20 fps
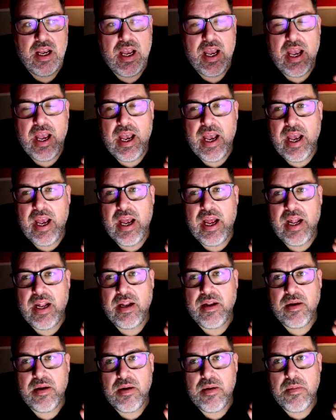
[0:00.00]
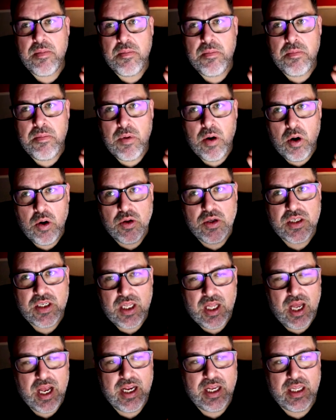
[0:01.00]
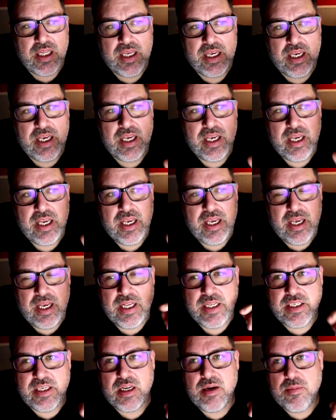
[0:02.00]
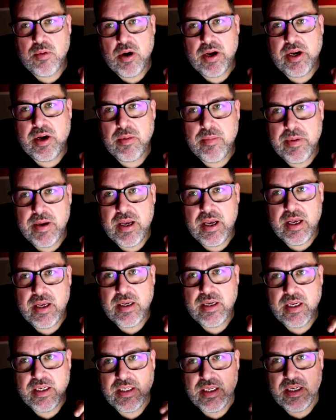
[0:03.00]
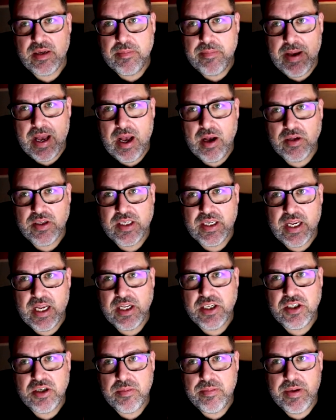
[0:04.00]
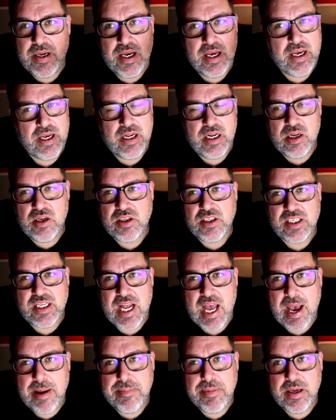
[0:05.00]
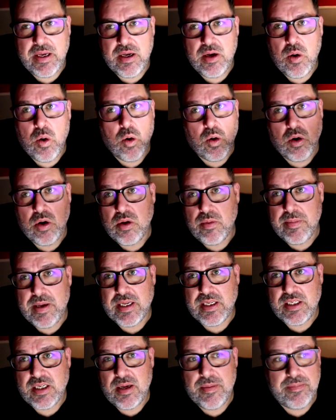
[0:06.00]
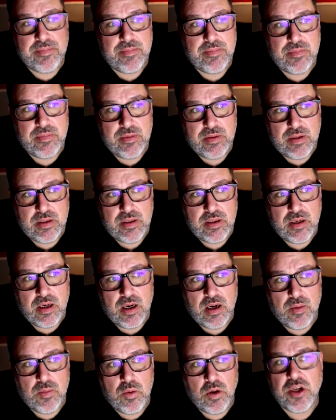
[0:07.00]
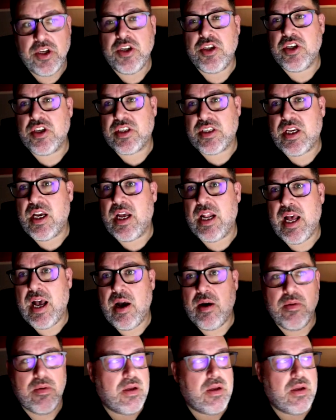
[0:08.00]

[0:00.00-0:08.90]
and most likely it's going to break your bit because it'll bounce against your bit and it'll snap it, or it'll mess up um, what you just cut out.